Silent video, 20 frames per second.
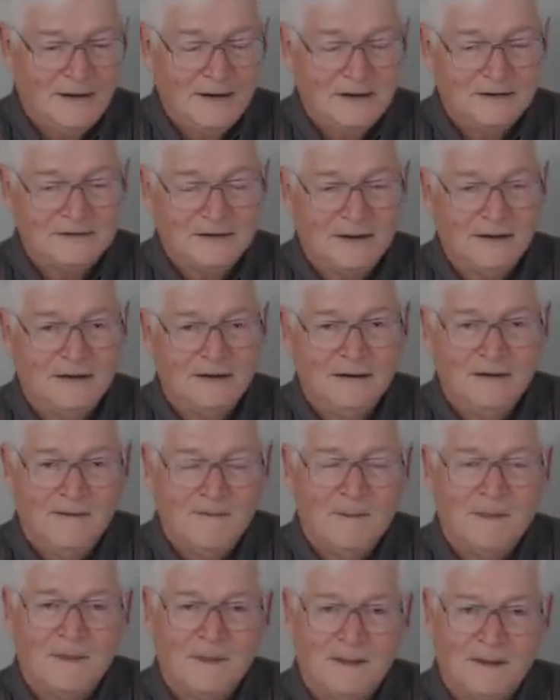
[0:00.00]
He said,
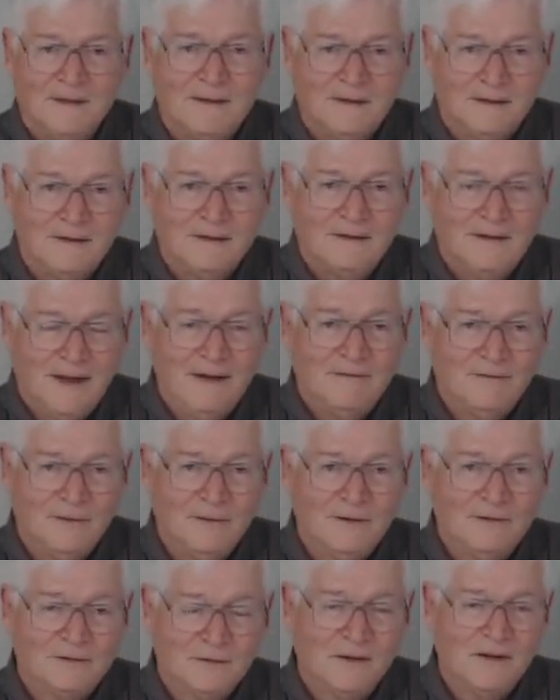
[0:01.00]
that
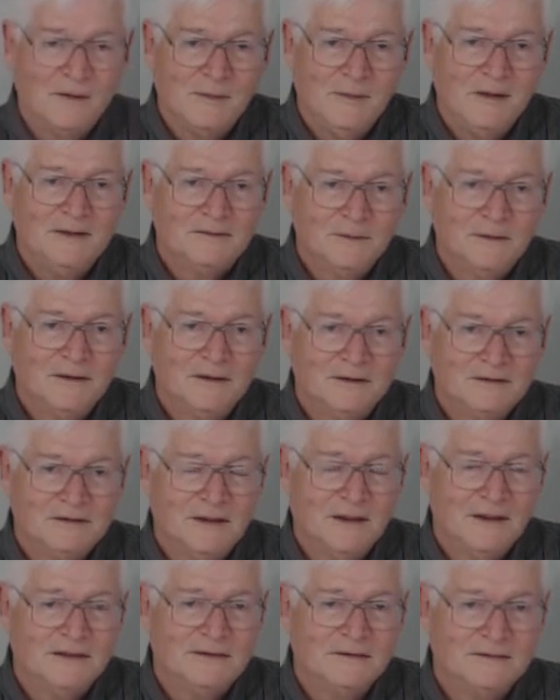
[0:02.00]
verse really means what it
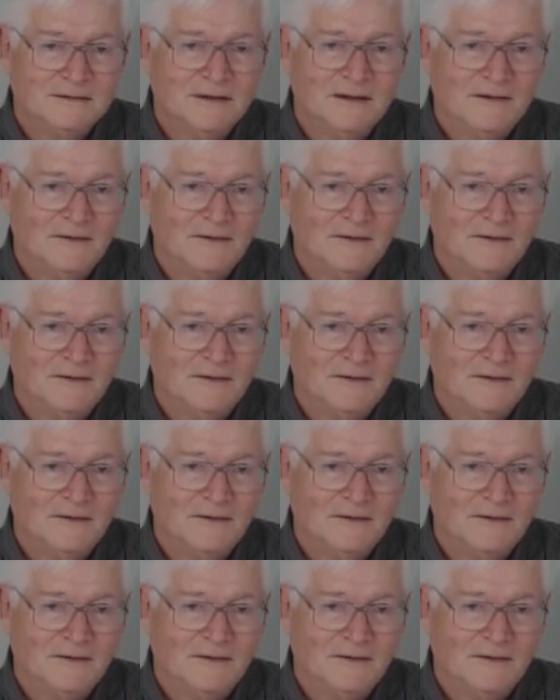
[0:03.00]
says.